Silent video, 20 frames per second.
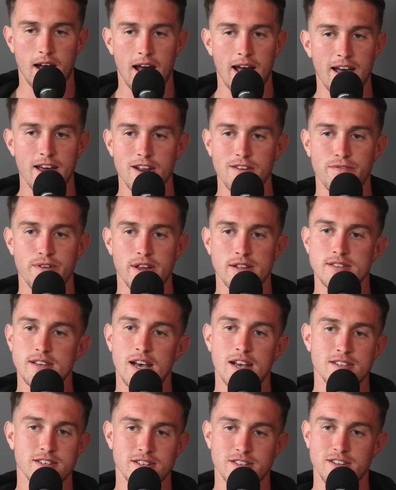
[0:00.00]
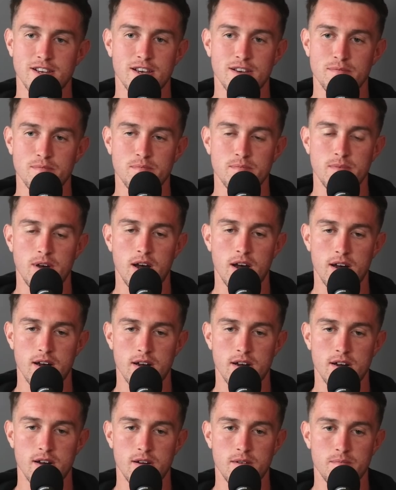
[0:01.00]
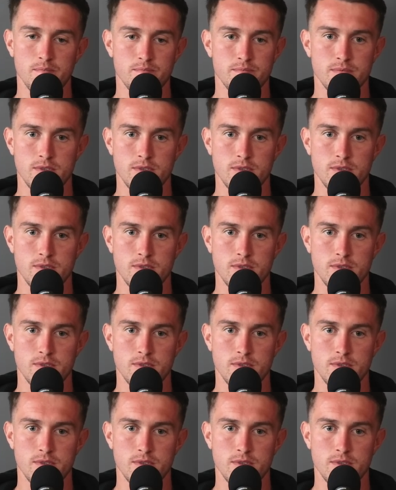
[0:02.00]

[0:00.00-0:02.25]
I had a fantastic time. Um, mm-hmm.